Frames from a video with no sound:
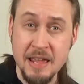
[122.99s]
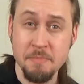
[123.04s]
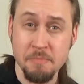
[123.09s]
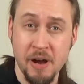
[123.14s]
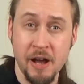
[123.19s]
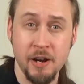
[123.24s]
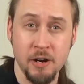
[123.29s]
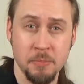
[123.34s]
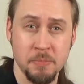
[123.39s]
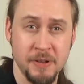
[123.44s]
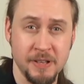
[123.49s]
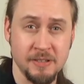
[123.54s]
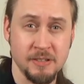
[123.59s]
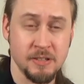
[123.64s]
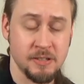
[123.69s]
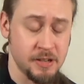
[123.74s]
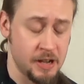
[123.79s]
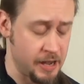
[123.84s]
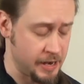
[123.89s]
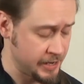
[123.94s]
E minor
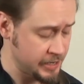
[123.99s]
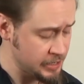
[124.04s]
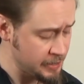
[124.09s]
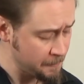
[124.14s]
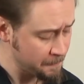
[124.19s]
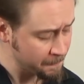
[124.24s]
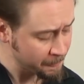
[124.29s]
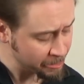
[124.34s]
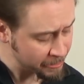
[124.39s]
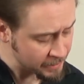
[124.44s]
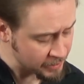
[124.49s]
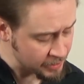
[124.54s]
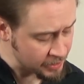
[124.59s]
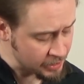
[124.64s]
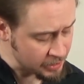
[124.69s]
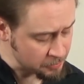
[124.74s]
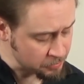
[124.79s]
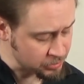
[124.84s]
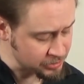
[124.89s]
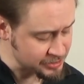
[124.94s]
pentatonic,
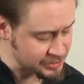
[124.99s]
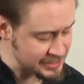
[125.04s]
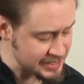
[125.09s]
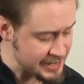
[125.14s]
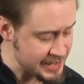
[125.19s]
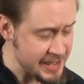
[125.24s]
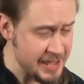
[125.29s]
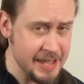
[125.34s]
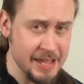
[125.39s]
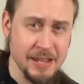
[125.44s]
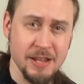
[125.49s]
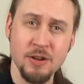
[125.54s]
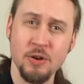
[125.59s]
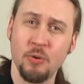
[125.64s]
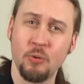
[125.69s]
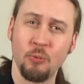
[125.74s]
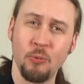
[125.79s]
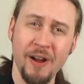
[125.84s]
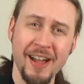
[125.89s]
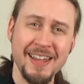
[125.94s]
puts E
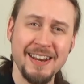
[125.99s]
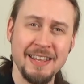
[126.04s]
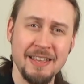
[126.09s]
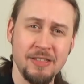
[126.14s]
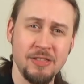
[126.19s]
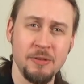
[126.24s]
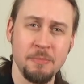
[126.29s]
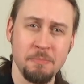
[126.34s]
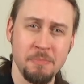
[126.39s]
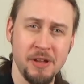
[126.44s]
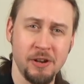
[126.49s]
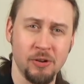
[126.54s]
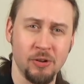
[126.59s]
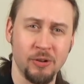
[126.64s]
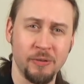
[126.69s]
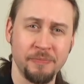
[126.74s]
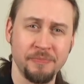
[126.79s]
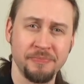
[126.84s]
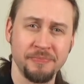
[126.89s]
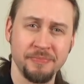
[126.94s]
right in the
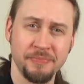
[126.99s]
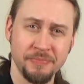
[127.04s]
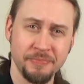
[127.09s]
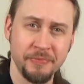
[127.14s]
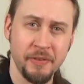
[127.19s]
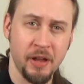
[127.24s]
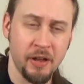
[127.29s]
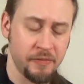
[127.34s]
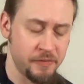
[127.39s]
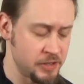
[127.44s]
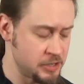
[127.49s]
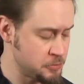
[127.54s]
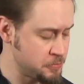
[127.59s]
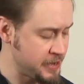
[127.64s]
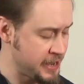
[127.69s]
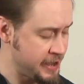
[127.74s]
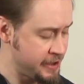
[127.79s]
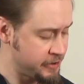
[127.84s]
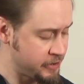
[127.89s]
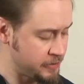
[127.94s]
middle of this
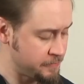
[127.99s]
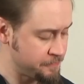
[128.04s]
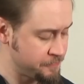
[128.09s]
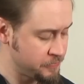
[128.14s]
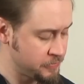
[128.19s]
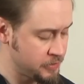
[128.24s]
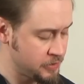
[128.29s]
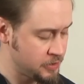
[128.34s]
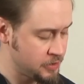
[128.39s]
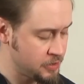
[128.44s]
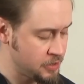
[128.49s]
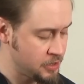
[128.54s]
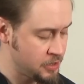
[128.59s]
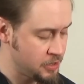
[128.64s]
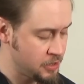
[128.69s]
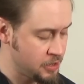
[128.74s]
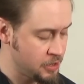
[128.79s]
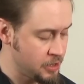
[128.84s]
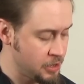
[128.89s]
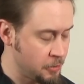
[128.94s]
pattern.
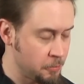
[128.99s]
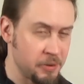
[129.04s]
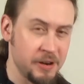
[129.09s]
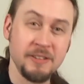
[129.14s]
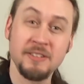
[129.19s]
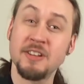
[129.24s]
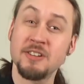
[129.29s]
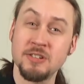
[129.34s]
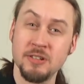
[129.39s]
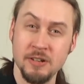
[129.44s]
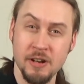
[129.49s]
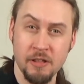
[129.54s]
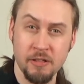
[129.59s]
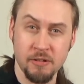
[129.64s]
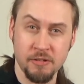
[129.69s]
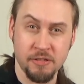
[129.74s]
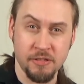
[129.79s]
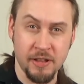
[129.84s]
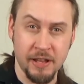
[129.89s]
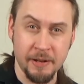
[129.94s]
But it does
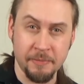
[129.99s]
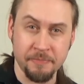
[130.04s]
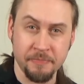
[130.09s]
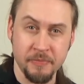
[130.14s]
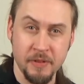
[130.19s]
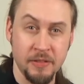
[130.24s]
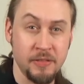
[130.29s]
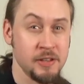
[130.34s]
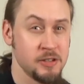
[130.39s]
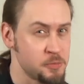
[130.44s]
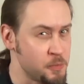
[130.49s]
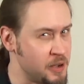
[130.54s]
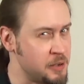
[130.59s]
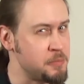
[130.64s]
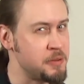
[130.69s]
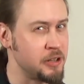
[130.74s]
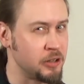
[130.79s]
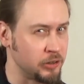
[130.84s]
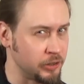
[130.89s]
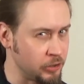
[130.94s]
another thing, and this might
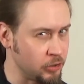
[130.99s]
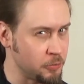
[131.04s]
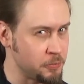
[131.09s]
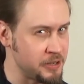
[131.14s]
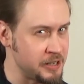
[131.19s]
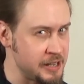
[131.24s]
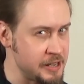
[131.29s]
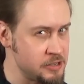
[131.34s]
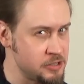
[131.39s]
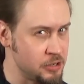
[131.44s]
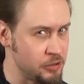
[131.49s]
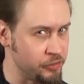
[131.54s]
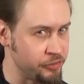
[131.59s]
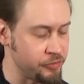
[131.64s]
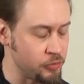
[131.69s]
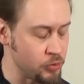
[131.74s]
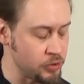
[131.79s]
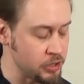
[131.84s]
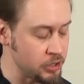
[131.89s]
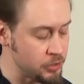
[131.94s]
be a little bit easier
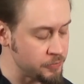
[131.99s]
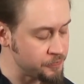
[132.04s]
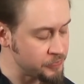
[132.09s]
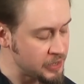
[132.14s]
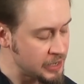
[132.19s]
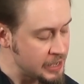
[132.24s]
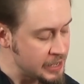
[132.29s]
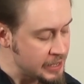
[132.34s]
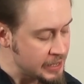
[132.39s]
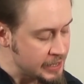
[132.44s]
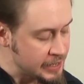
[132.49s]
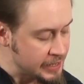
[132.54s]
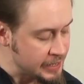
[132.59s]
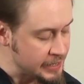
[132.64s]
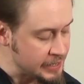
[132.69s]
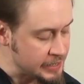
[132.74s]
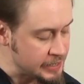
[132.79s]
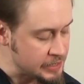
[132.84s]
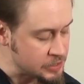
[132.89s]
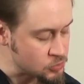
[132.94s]
for you,
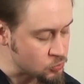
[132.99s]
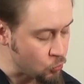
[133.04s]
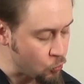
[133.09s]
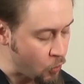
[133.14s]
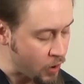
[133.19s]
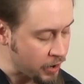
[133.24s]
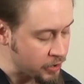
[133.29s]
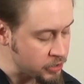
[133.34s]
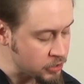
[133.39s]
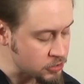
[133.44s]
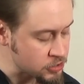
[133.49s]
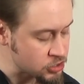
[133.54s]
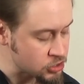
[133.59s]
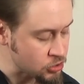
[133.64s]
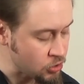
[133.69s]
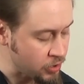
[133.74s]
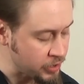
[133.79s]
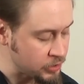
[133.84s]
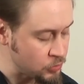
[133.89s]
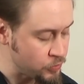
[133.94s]
is where you're
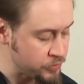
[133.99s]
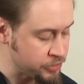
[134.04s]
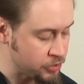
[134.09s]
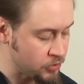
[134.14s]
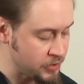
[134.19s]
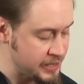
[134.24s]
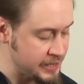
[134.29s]
starting with your